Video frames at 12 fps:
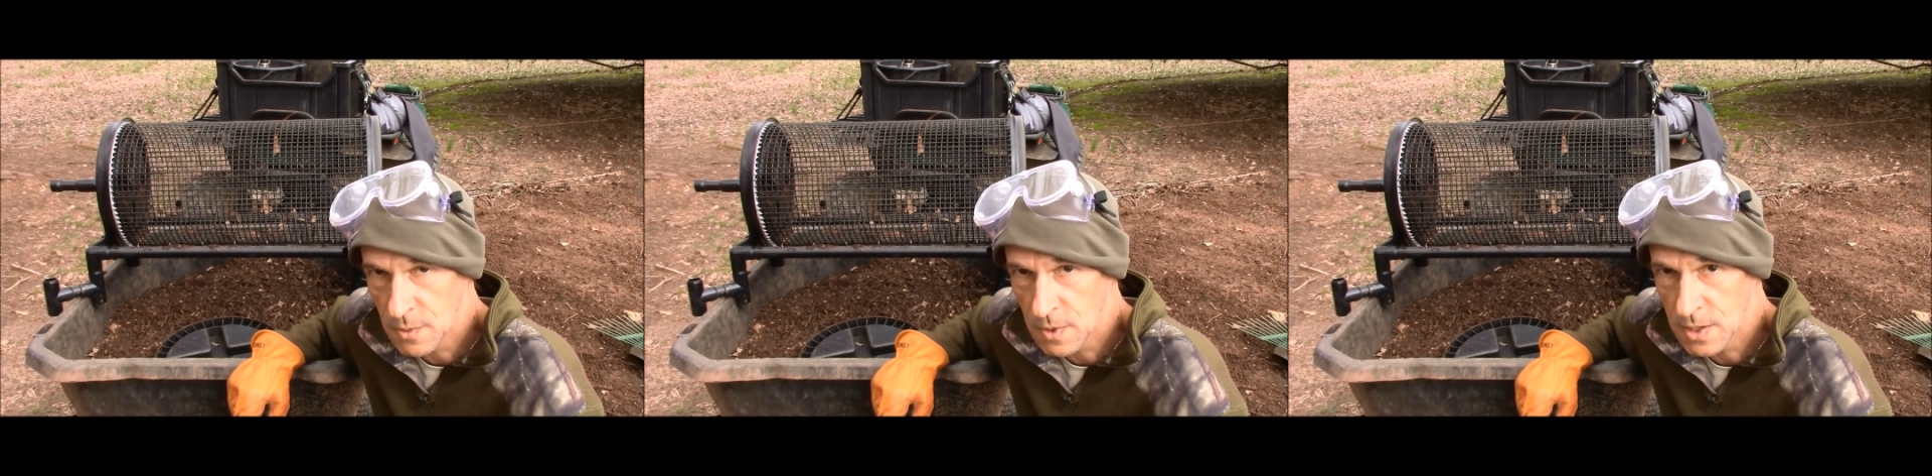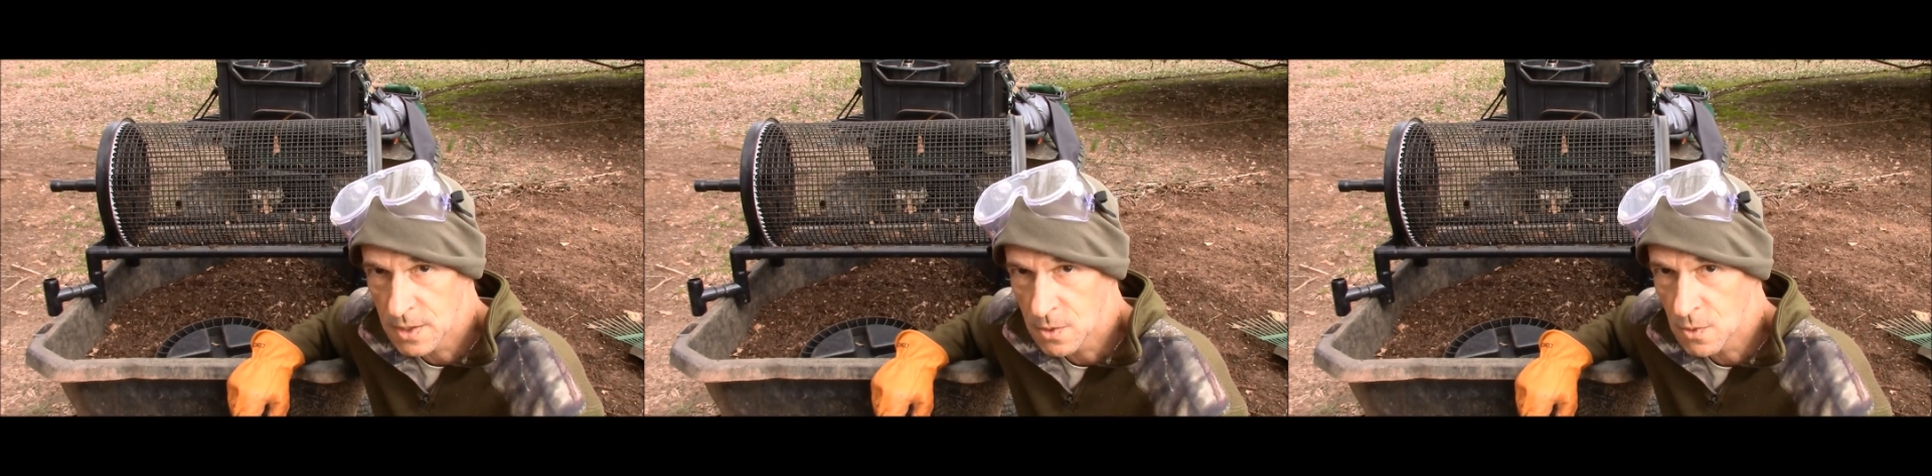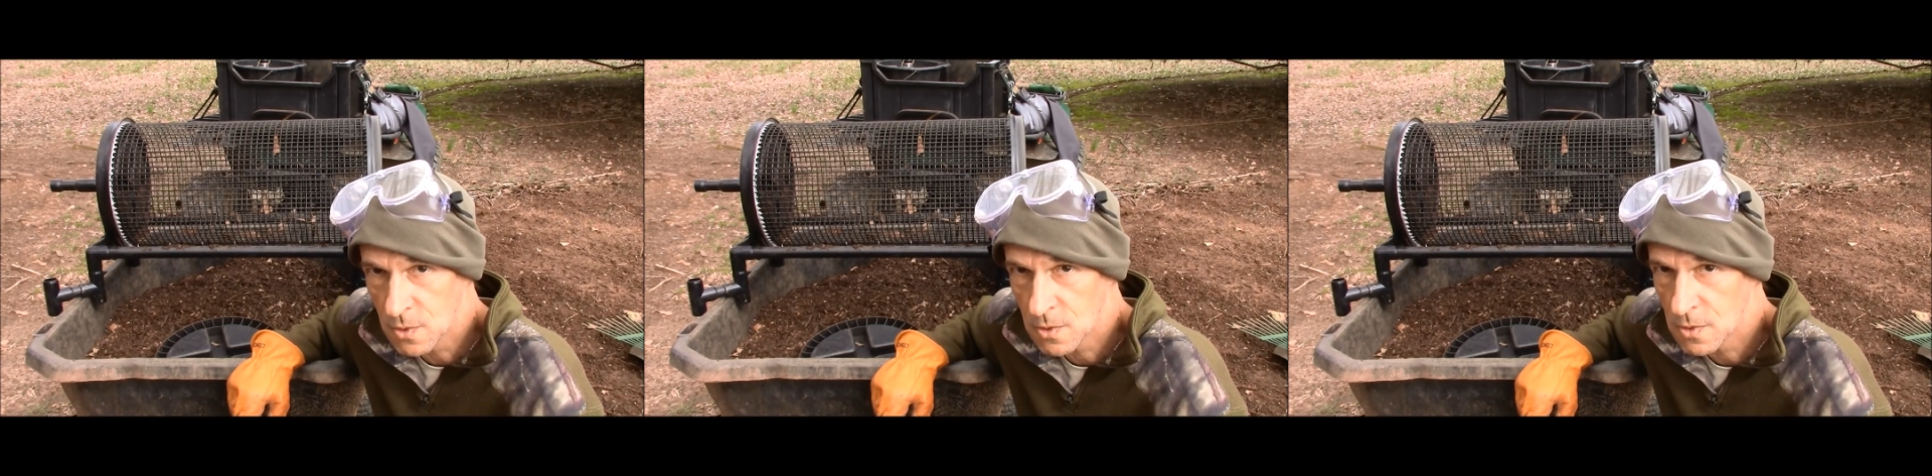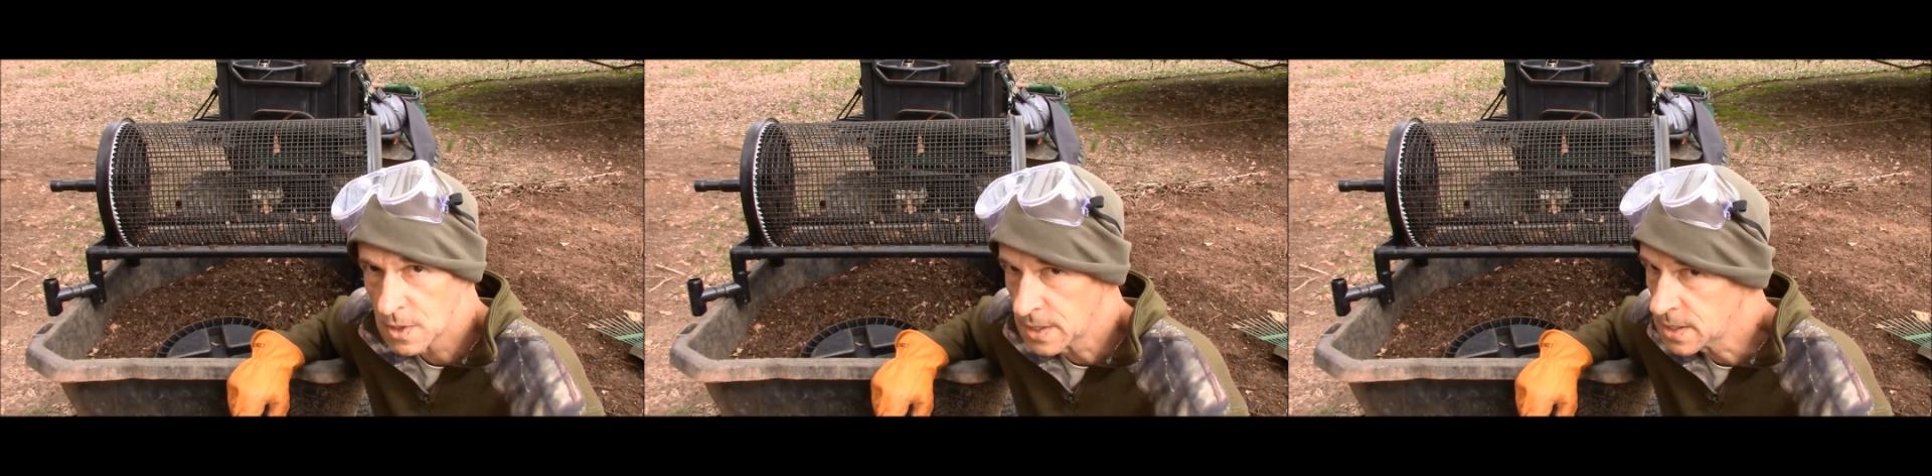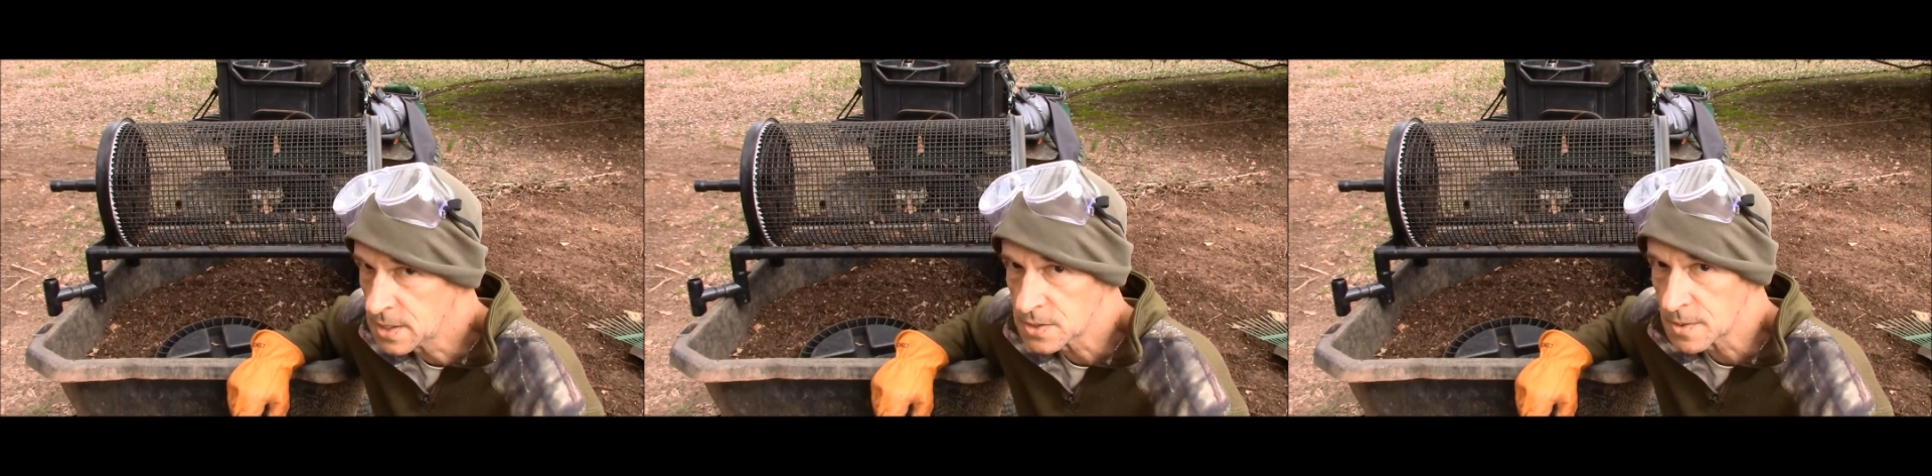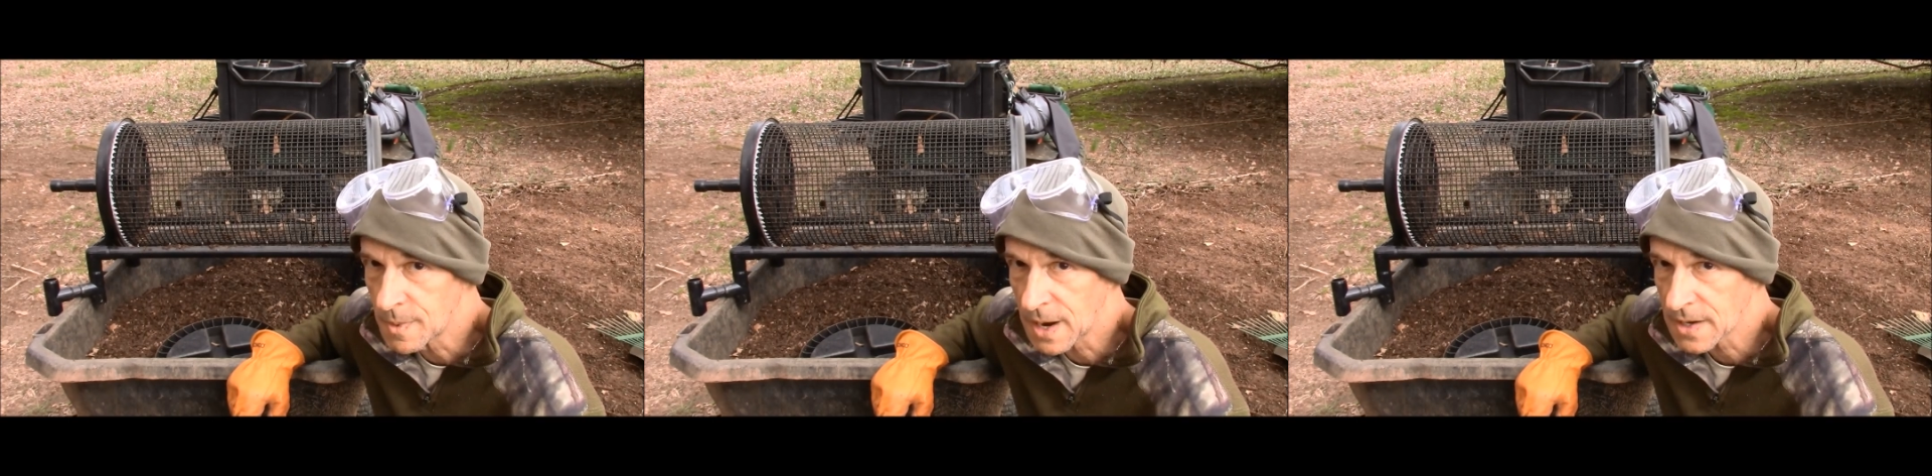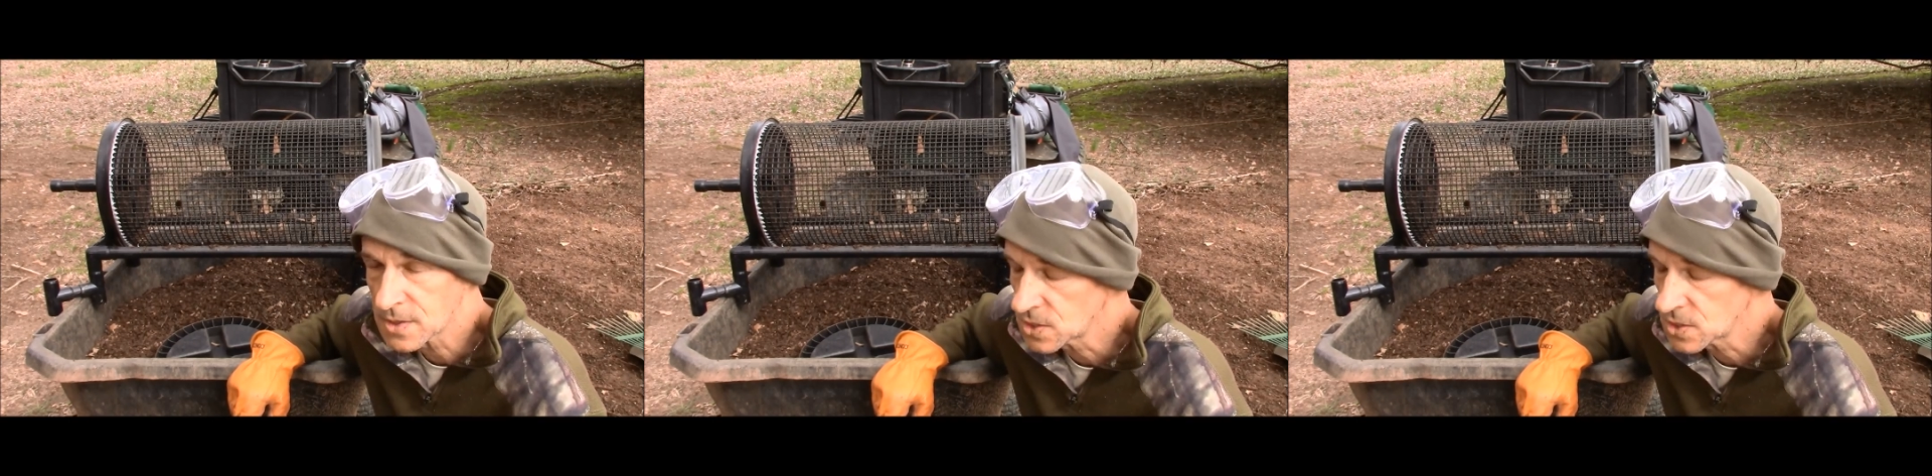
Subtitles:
around the corner, and it is a back